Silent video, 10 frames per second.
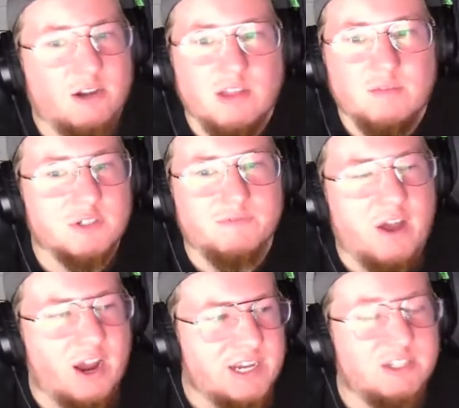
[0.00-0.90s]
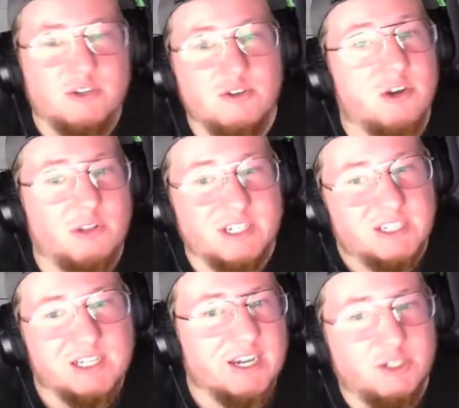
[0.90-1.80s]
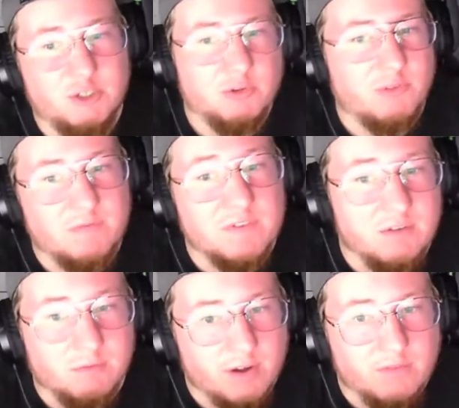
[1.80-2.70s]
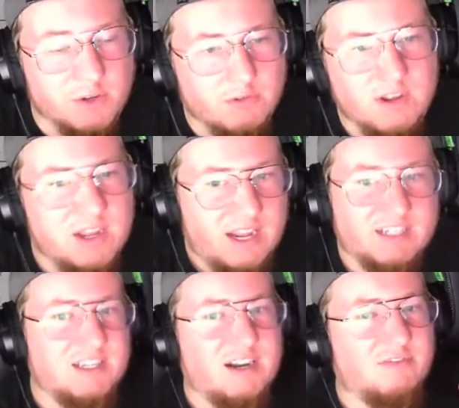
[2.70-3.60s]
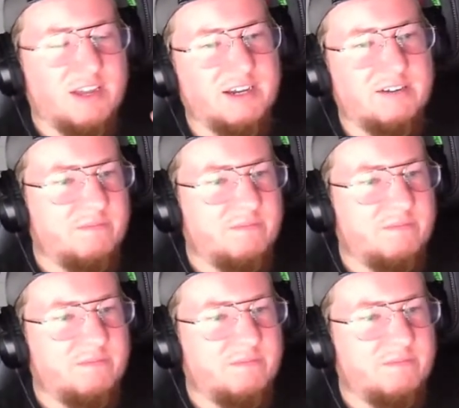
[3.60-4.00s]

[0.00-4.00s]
level's foggy, so you can only see like 2 or 3 feet in front of you instead of like